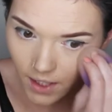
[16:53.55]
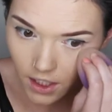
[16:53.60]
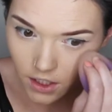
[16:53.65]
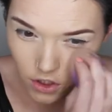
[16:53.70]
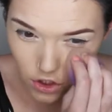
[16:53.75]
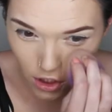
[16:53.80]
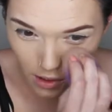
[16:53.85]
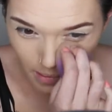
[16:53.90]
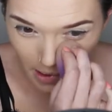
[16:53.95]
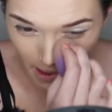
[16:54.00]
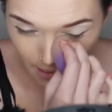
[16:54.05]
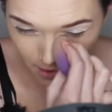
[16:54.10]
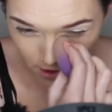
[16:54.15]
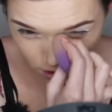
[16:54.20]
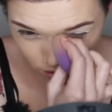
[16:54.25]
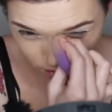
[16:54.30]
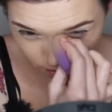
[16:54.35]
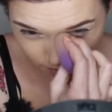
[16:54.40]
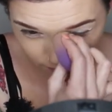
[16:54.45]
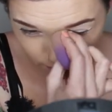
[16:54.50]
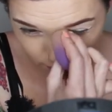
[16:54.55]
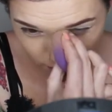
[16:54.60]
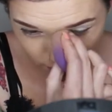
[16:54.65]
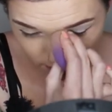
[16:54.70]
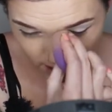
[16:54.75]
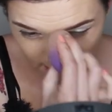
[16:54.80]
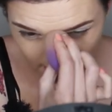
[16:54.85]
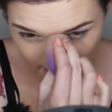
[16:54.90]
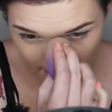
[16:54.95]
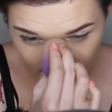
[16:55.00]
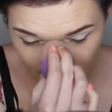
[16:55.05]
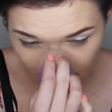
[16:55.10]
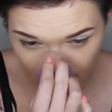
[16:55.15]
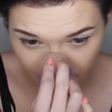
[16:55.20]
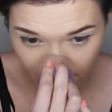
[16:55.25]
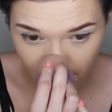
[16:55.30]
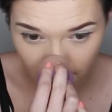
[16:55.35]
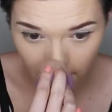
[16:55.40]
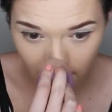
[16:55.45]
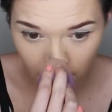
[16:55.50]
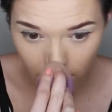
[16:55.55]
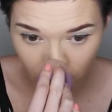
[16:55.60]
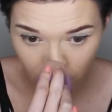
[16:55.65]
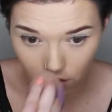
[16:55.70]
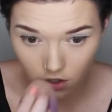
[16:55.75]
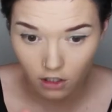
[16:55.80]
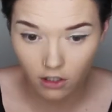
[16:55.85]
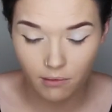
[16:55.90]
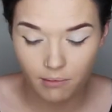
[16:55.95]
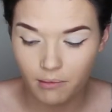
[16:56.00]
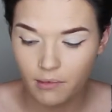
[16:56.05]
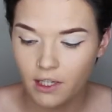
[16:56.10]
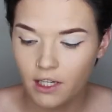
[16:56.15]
So Bubbles refuses that David takes her home.